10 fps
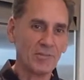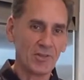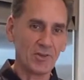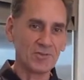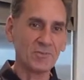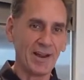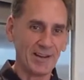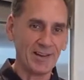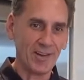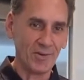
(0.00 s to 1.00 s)
for those who might
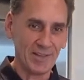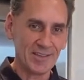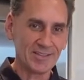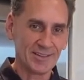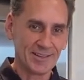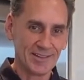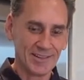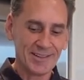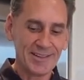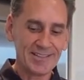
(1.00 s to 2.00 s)
not know this
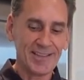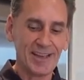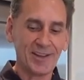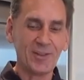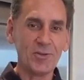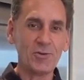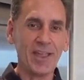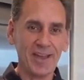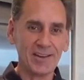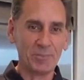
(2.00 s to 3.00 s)
is that you
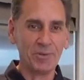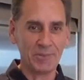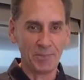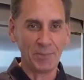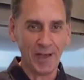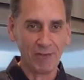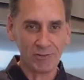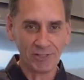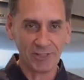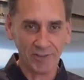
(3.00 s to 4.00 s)
can't put the
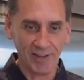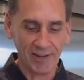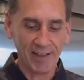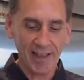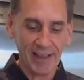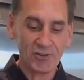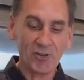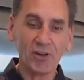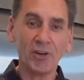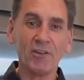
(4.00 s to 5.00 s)
powdered sugar in and
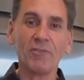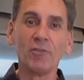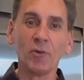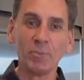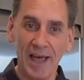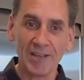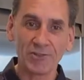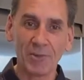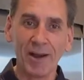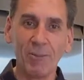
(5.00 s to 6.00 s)
turn it on full
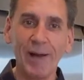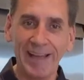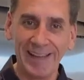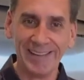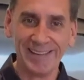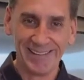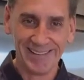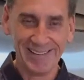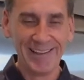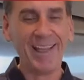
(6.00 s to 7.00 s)
blast right away.
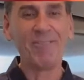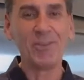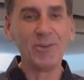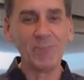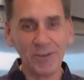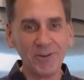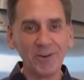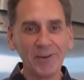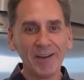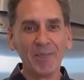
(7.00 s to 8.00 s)
If you
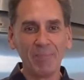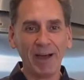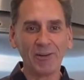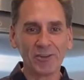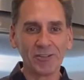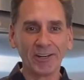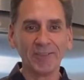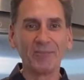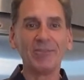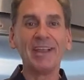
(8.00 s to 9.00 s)
do, the powdered
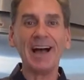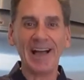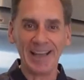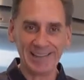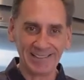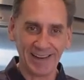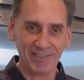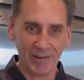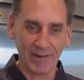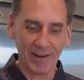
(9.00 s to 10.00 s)
sugar flies
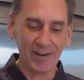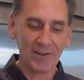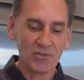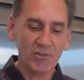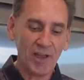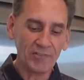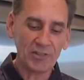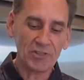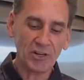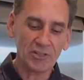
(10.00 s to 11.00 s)
everywhere. So you have
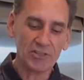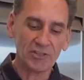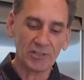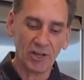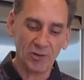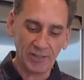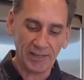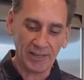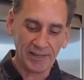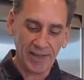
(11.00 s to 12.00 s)
to start
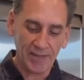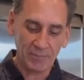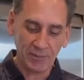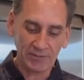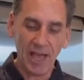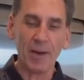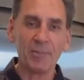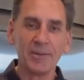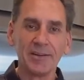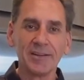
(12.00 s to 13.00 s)
slowly and build up
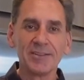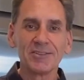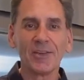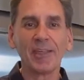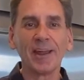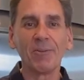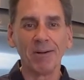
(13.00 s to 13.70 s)
so that it